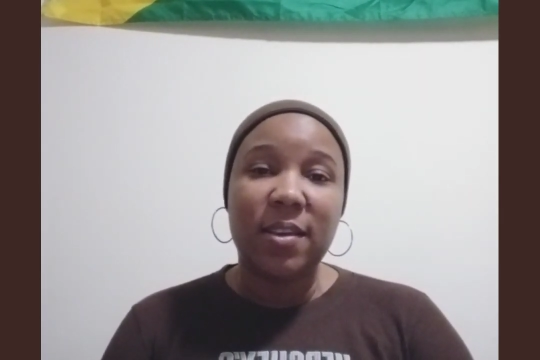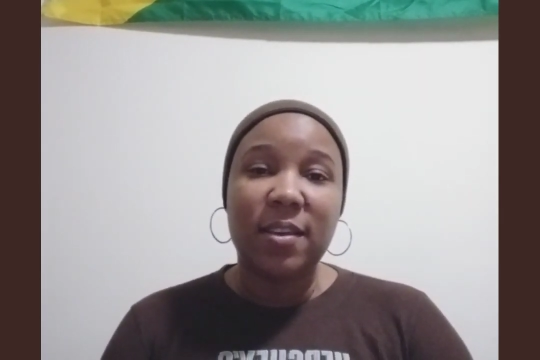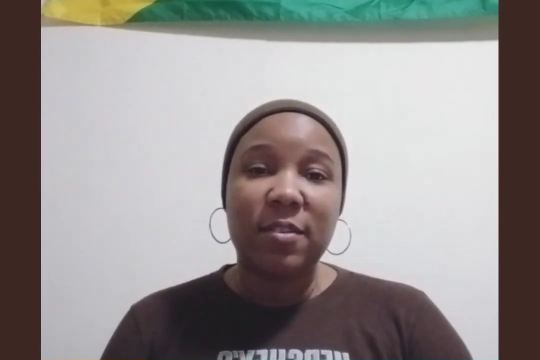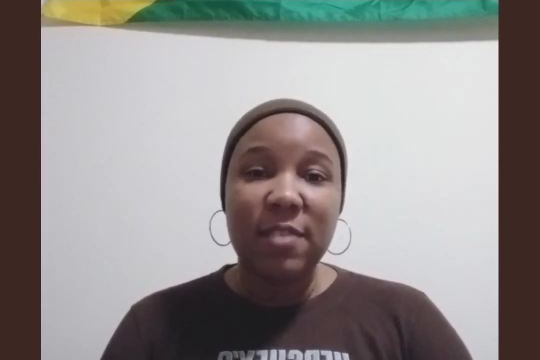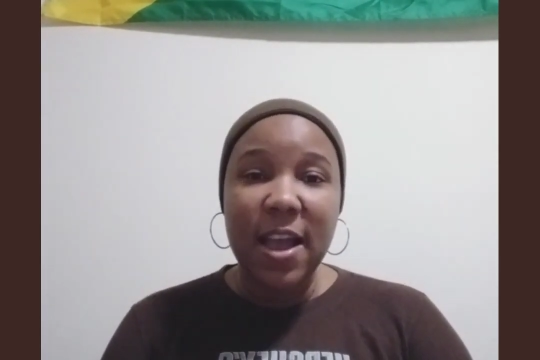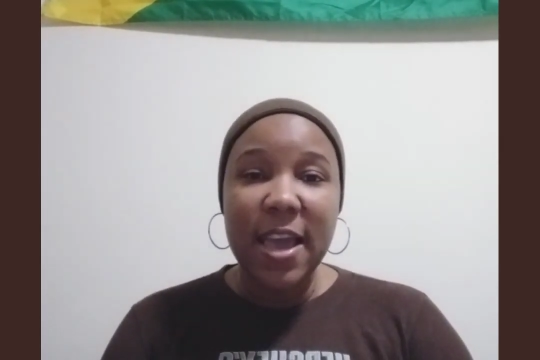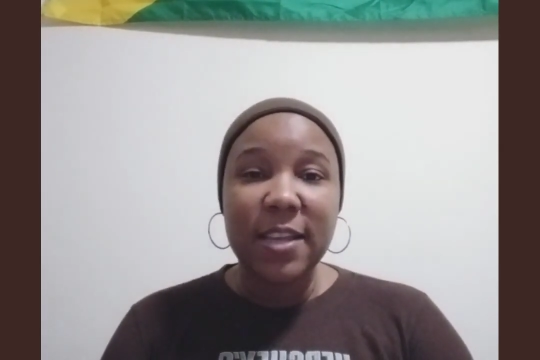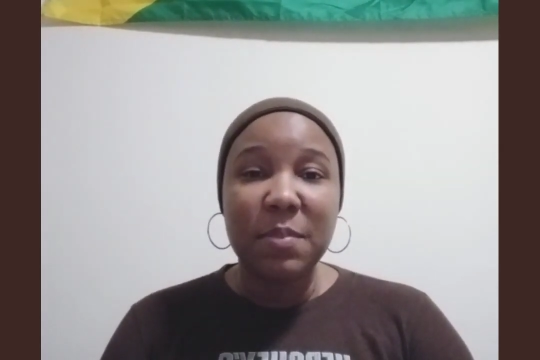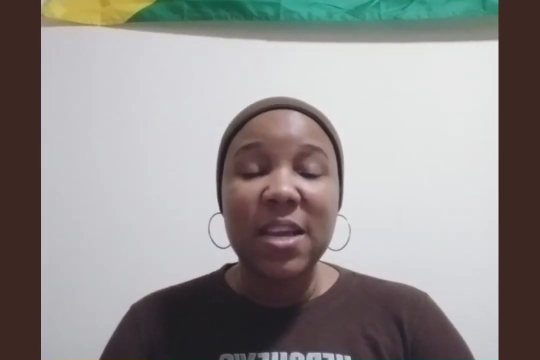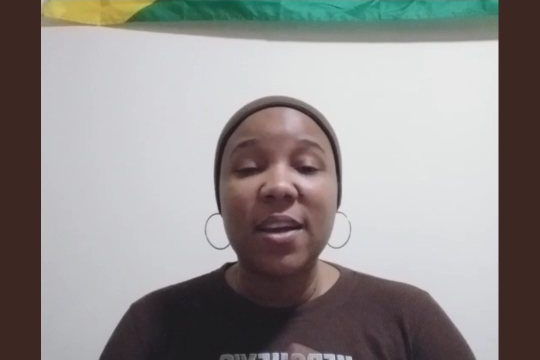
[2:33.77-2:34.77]
right?
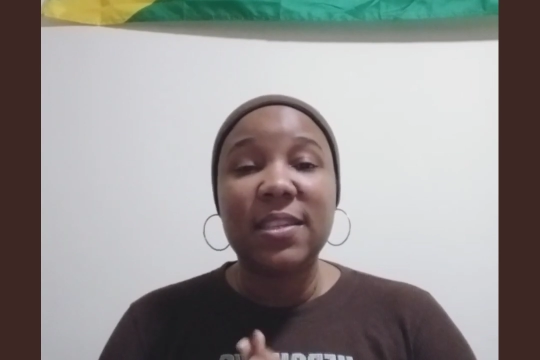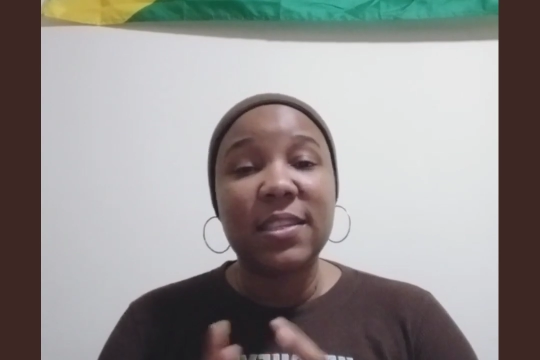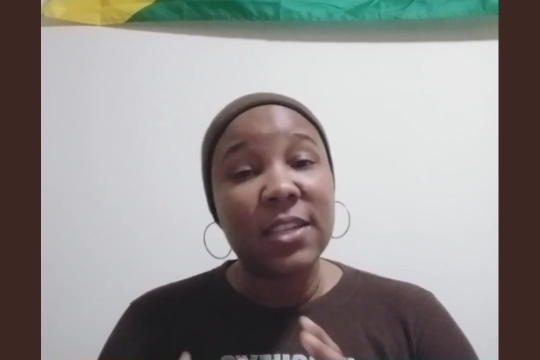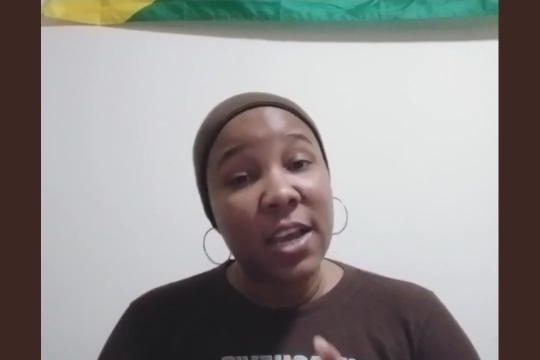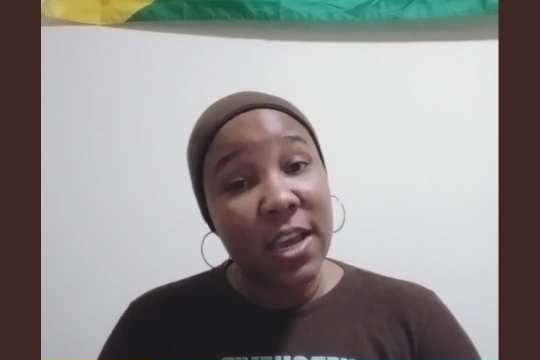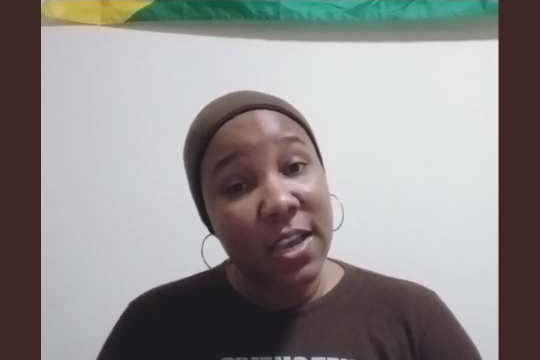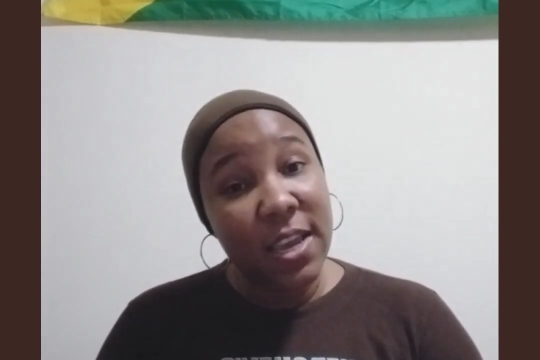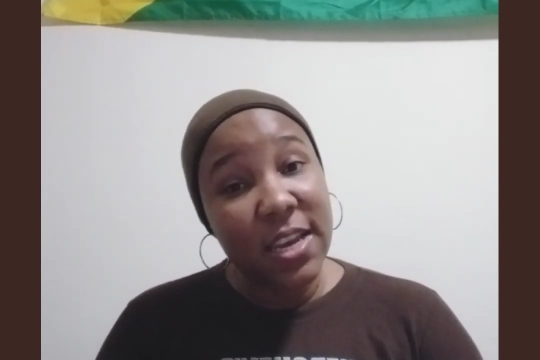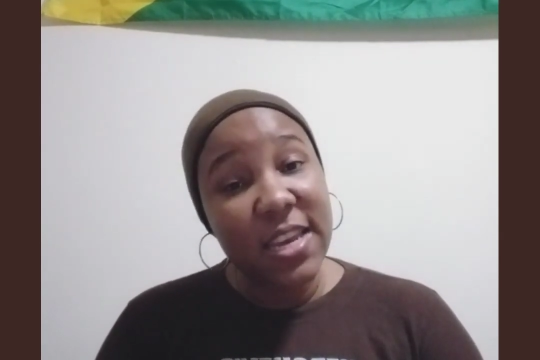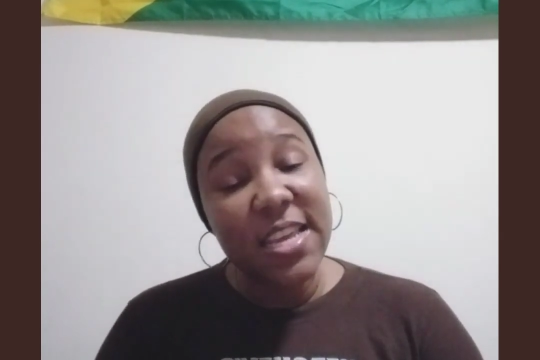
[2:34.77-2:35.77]
Because
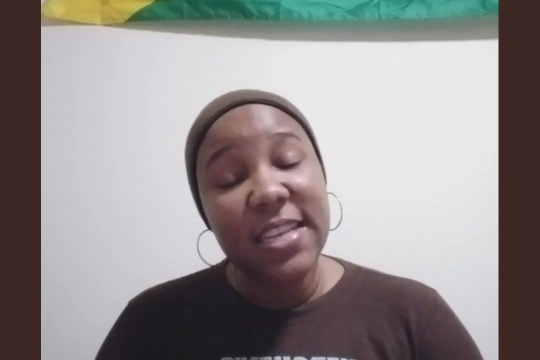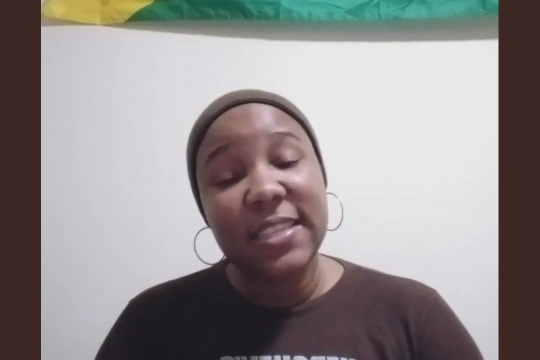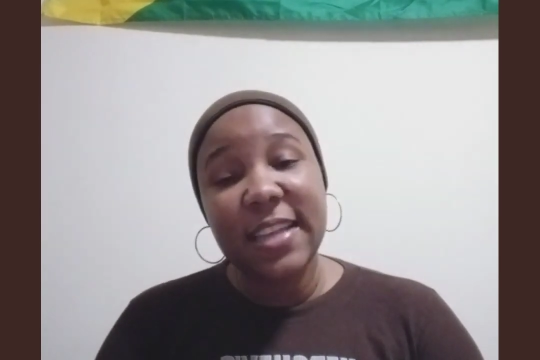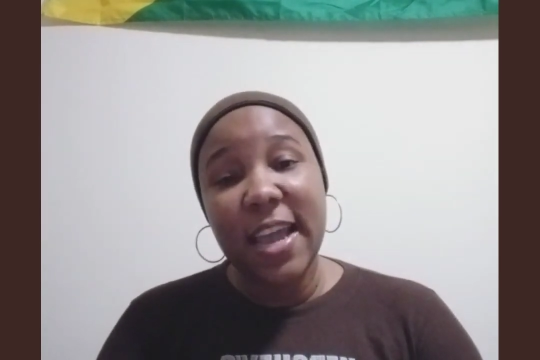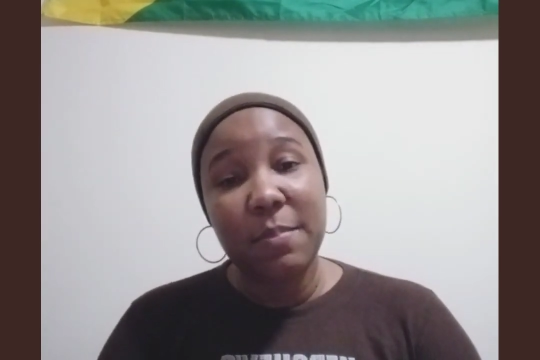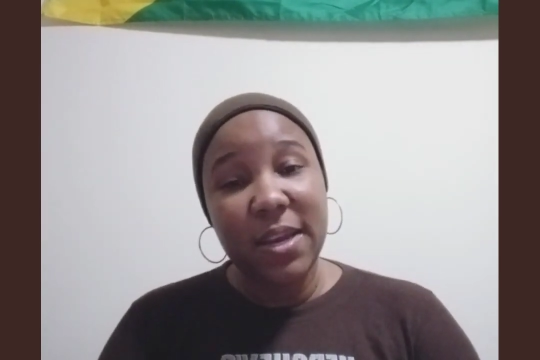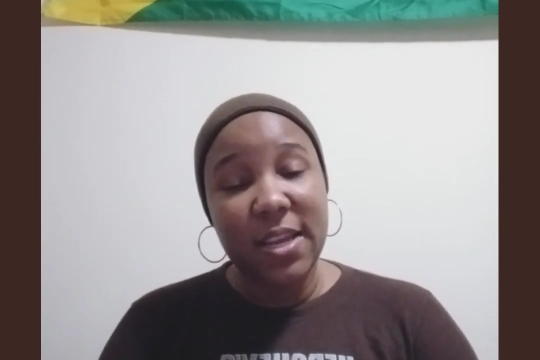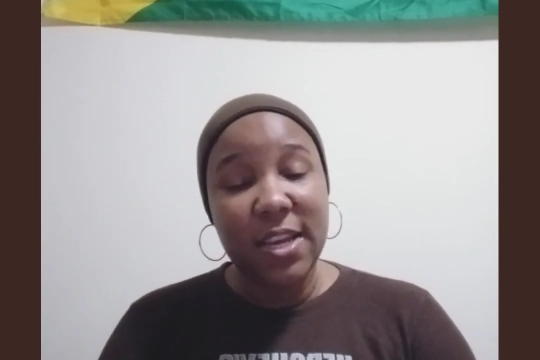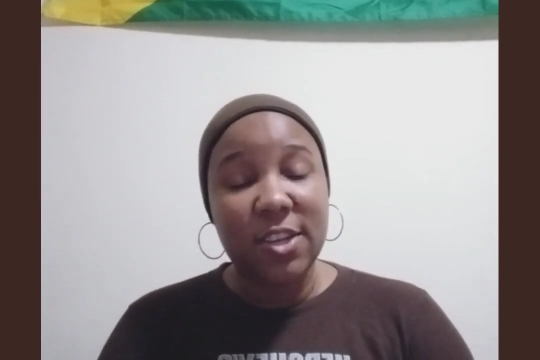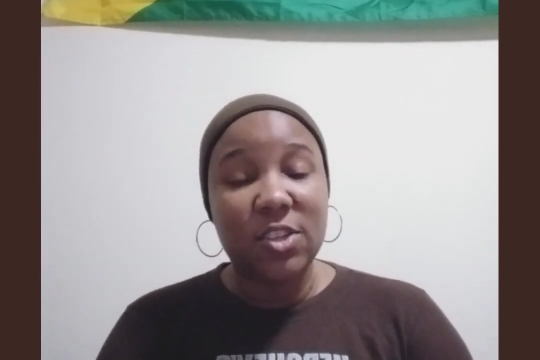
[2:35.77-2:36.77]
in these time and
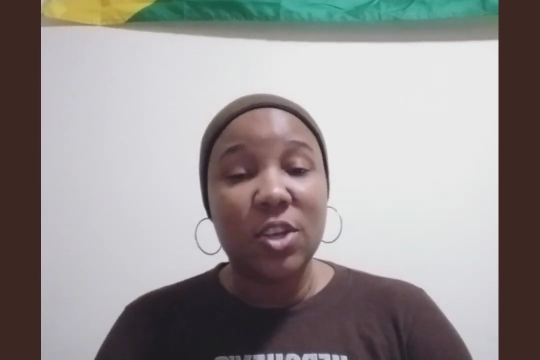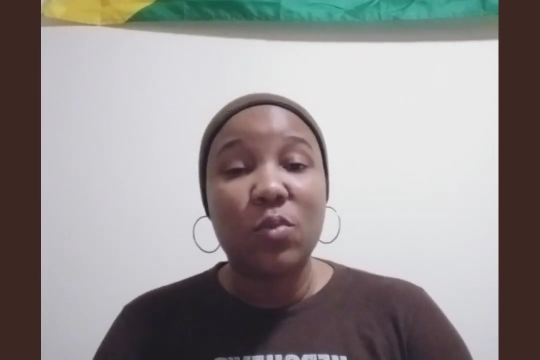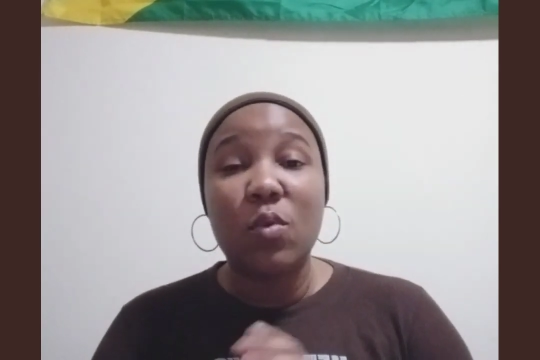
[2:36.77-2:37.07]
ages, you know,